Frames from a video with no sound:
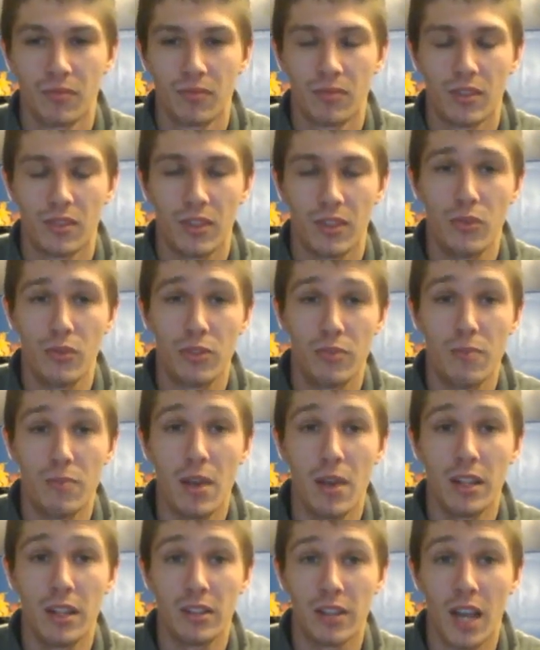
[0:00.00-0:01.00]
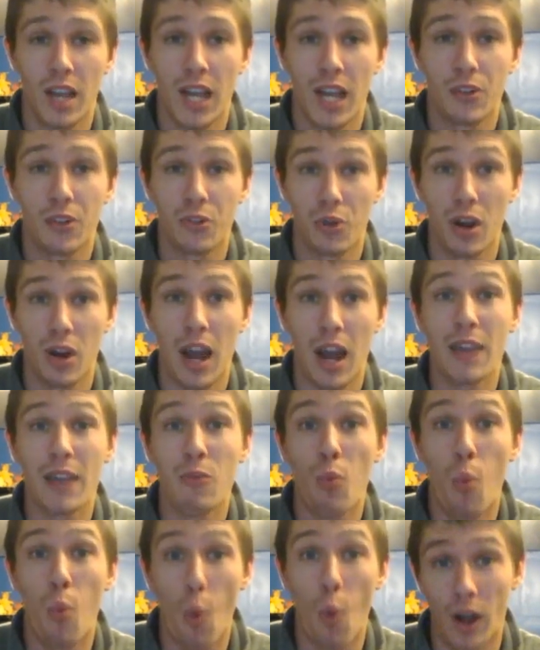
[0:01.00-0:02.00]
There was many times where I
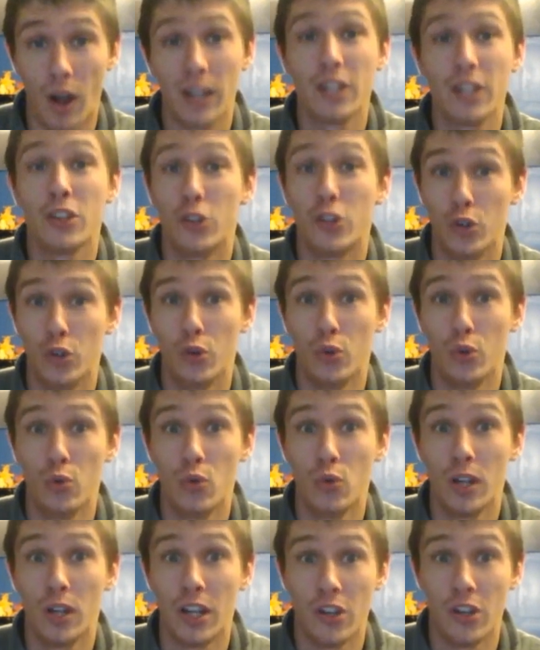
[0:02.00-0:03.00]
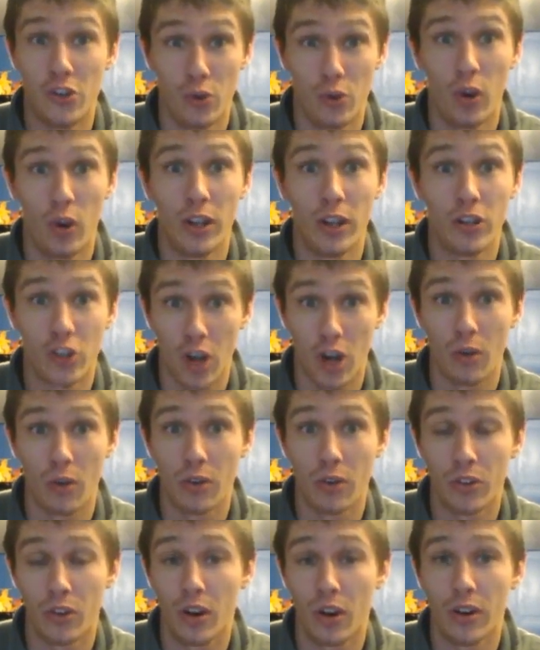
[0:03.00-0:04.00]
wanted to enjoy
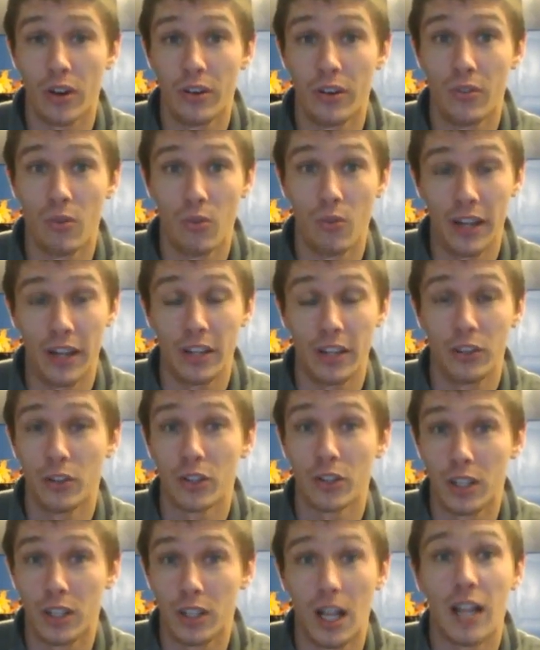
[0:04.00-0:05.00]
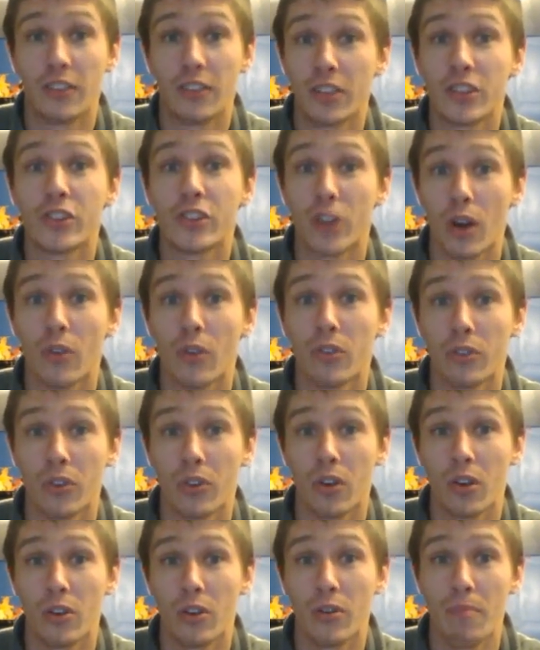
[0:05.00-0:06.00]
Charizard, regular classic
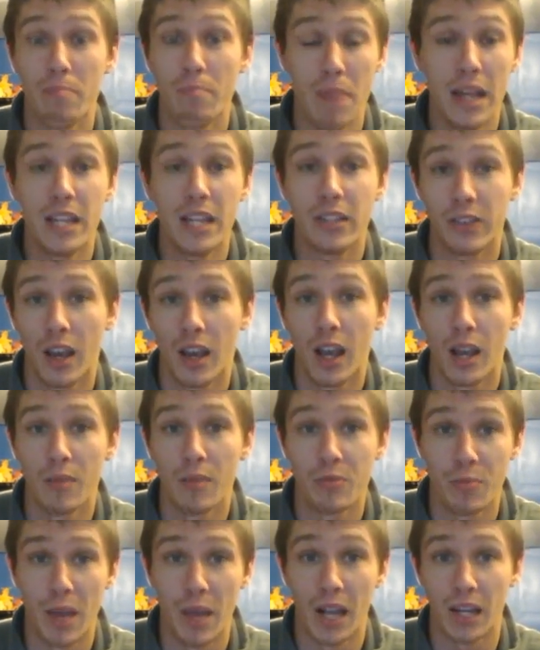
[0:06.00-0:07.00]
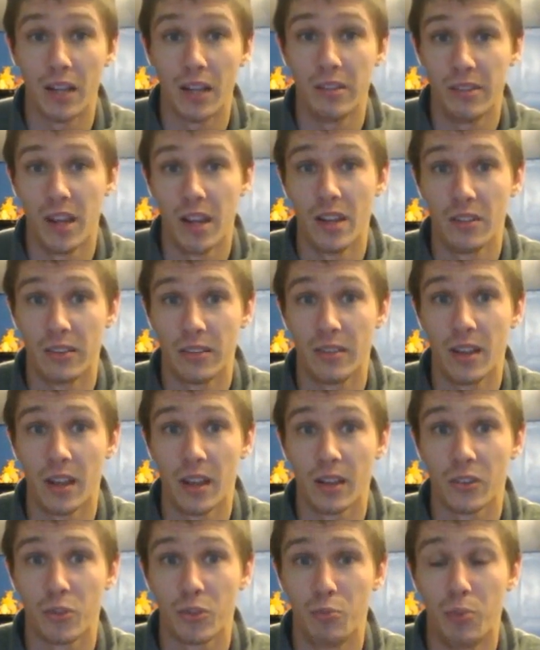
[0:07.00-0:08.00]
Charizard, many times back in Gen
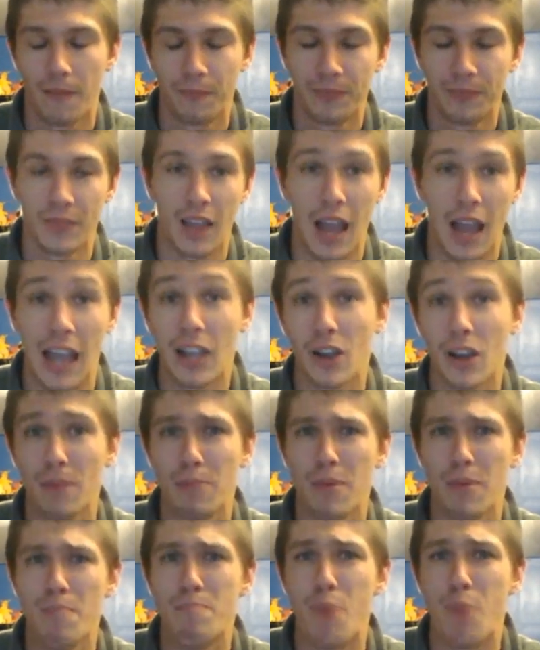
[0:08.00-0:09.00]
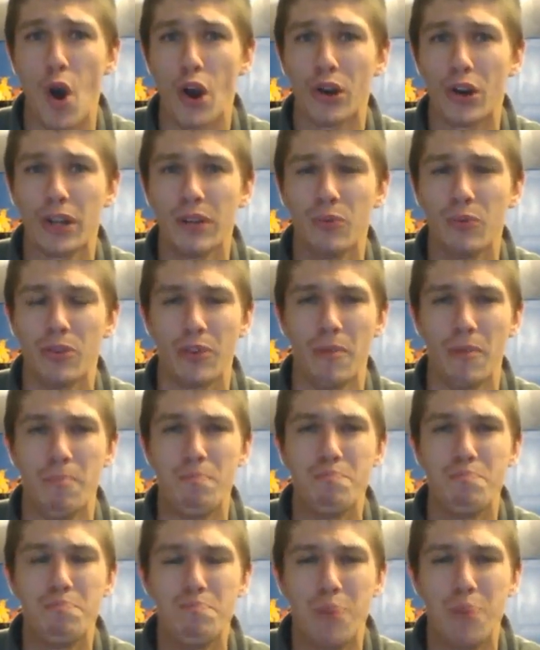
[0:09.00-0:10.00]
6, but I got bombarded with a
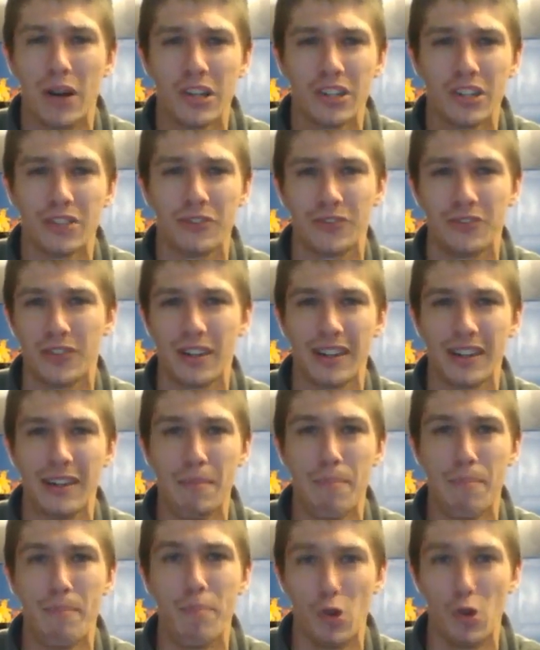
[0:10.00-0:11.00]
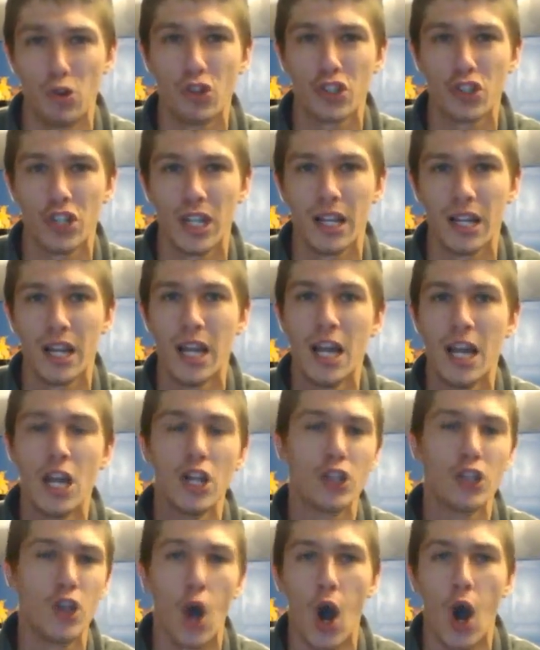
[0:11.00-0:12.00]
bunch of fucking bullshit,
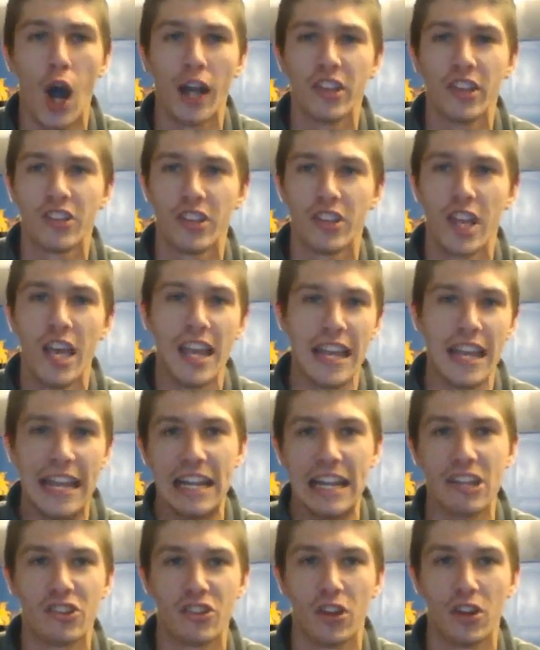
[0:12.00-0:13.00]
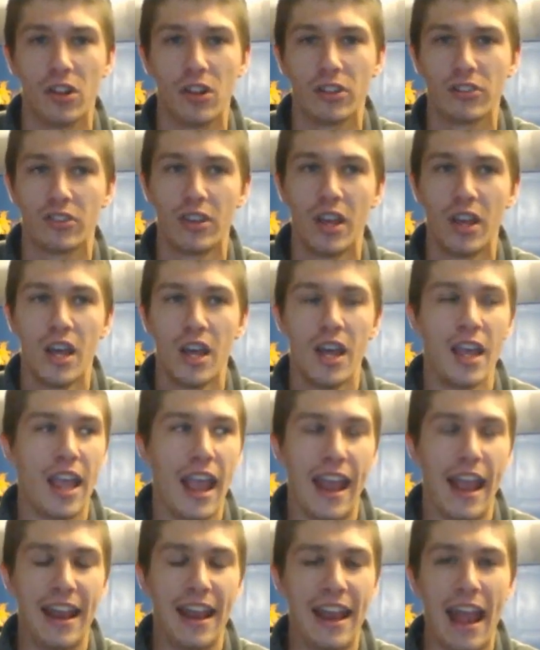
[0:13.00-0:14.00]
taunts, insults,
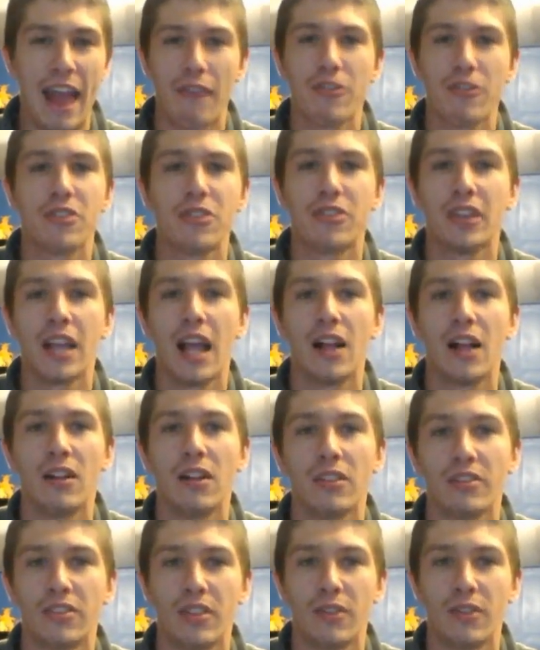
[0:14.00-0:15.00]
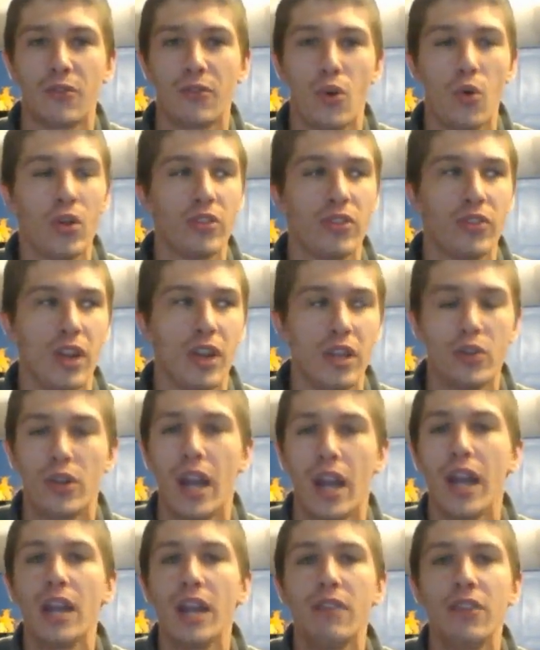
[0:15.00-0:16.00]
and everything else. Of course, you
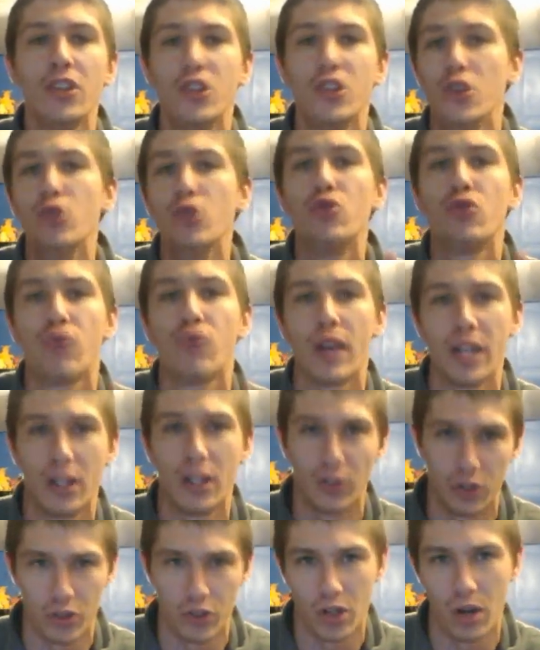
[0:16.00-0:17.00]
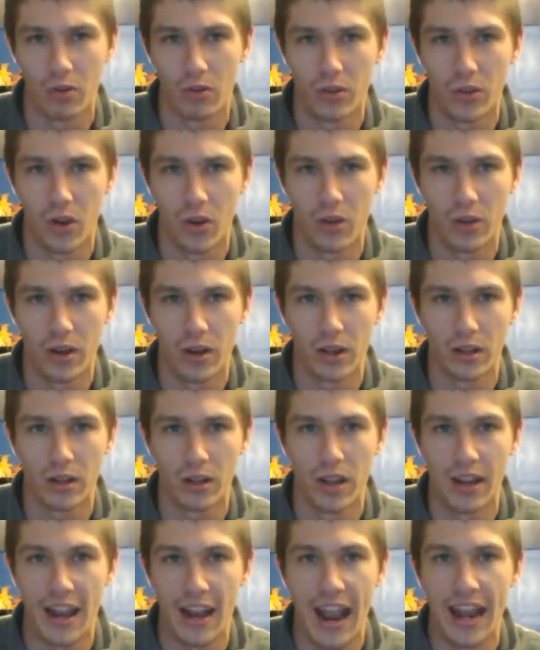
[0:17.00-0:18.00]
can't even use regular Charizard
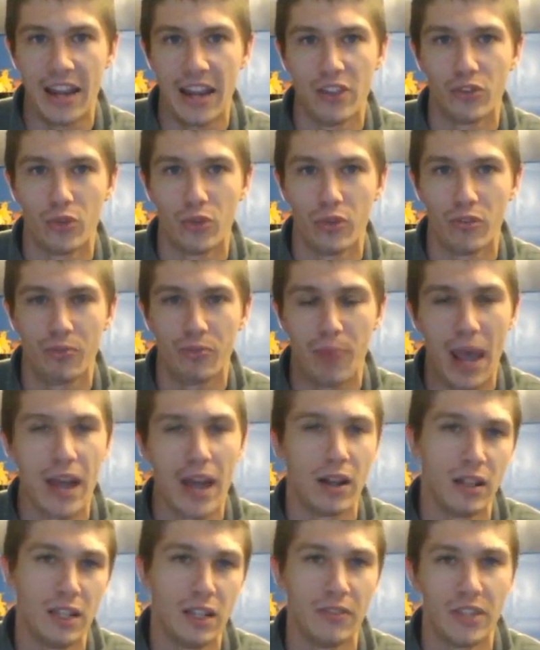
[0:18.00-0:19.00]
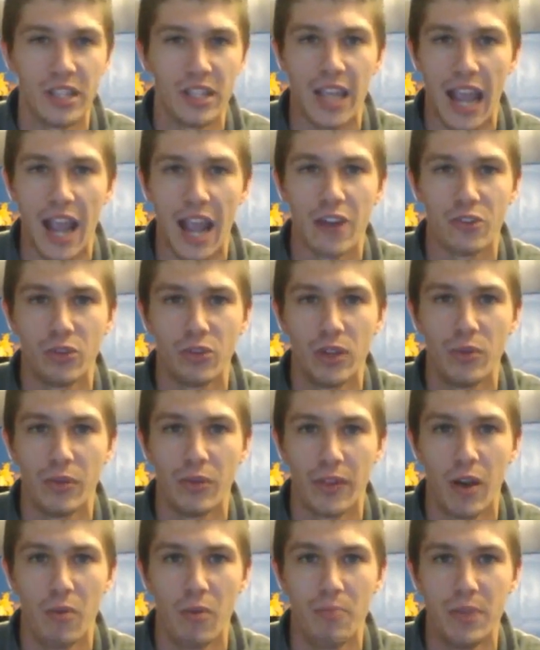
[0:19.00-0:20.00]
in any sort of battle, even casually,
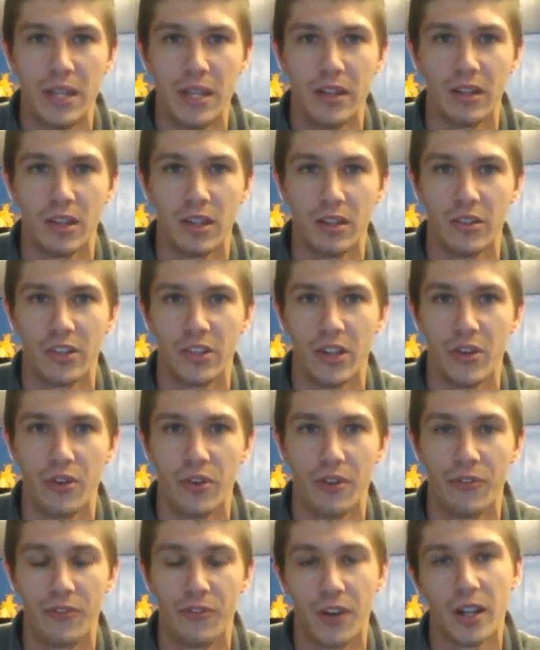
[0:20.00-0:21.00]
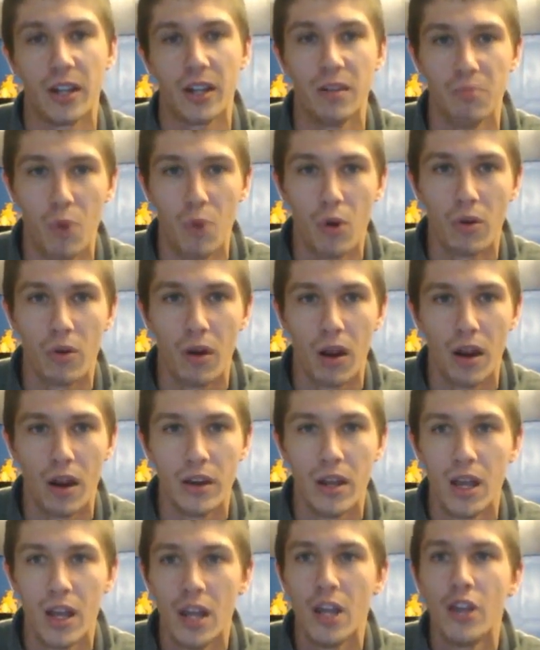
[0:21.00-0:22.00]
without being considered a fucking moron.
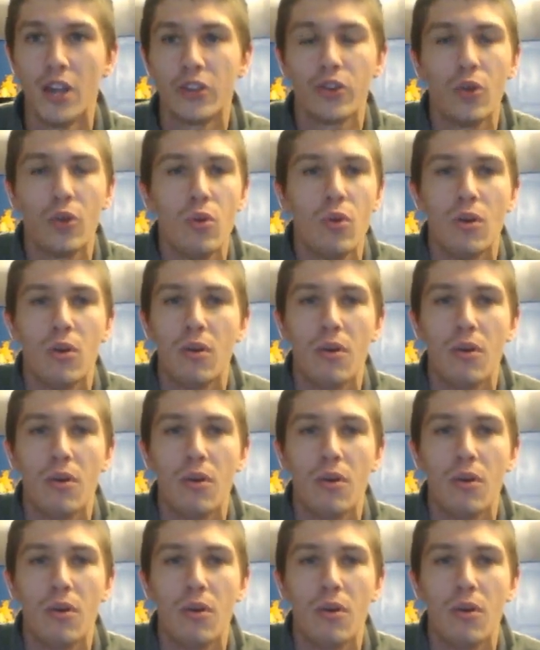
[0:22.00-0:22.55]
So,